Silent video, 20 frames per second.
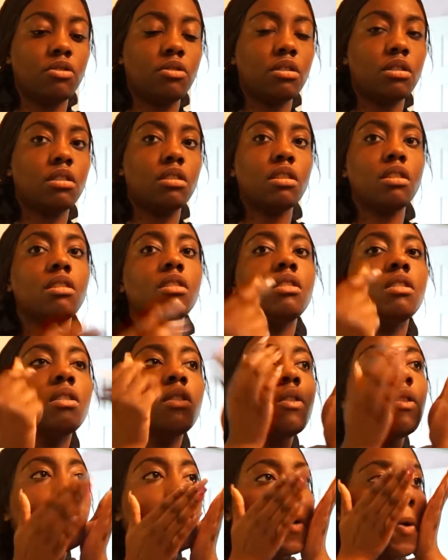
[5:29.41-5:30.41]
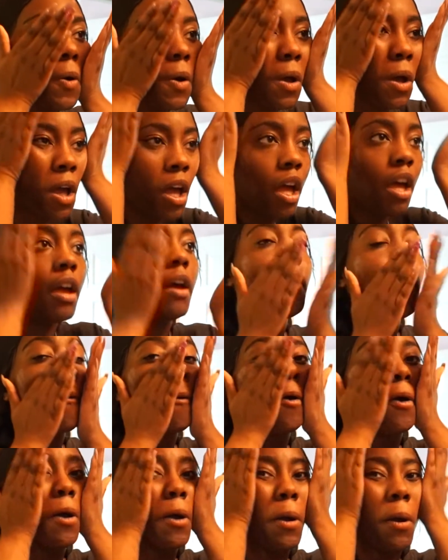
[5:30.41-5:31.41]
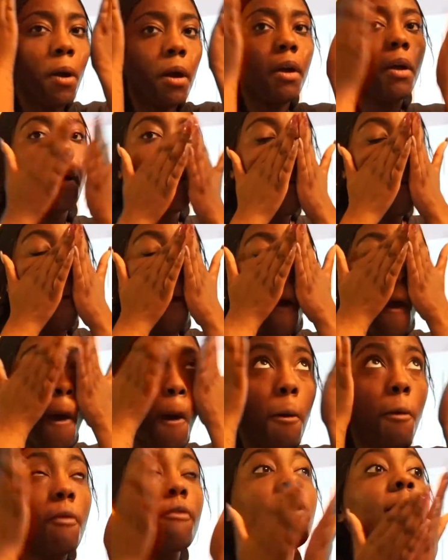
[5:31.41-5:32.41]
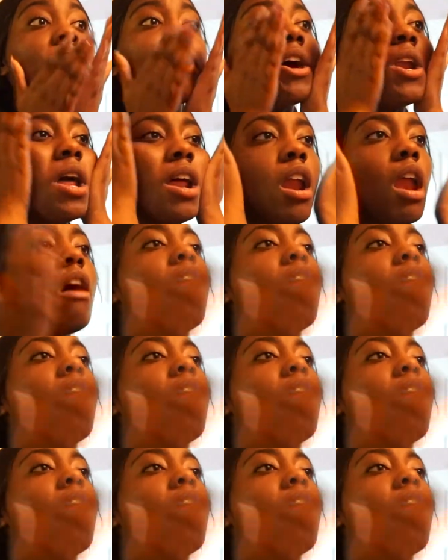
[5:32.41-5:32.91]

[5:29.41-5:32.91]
skin. Oh, rub that in.